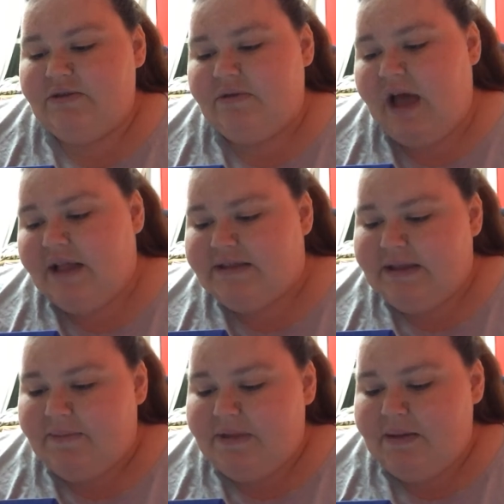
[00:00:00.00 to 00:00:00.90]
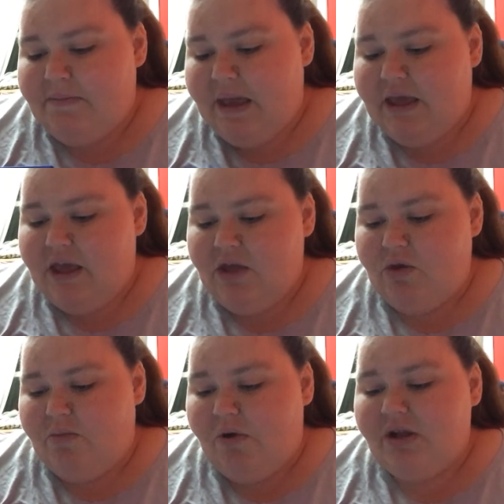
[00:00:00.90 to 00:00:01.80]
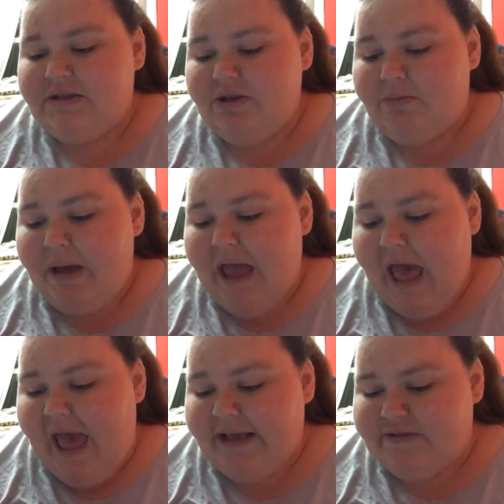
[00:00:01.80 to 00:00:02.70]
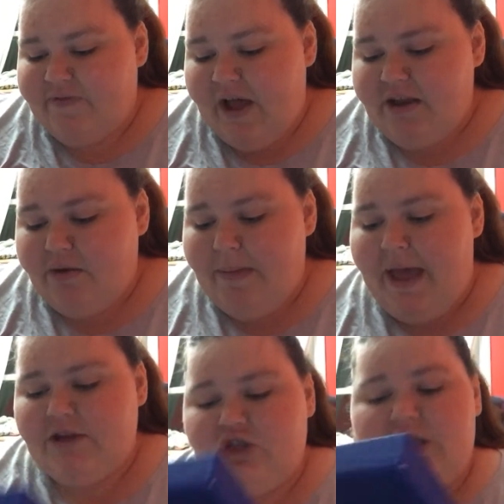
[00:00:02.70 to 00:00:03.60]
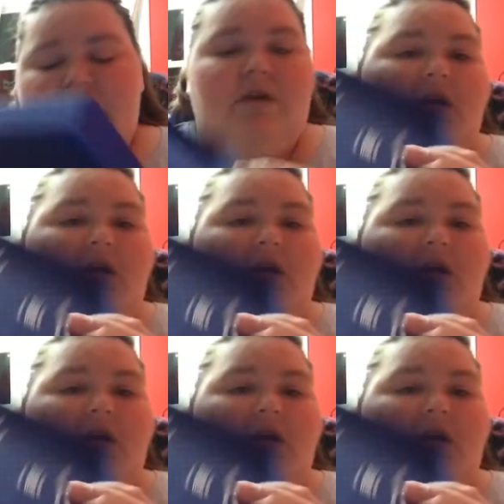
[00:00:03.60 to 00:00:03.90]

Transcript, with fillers: You got something, make it you. Brought to you by Axe, Find Your Magic.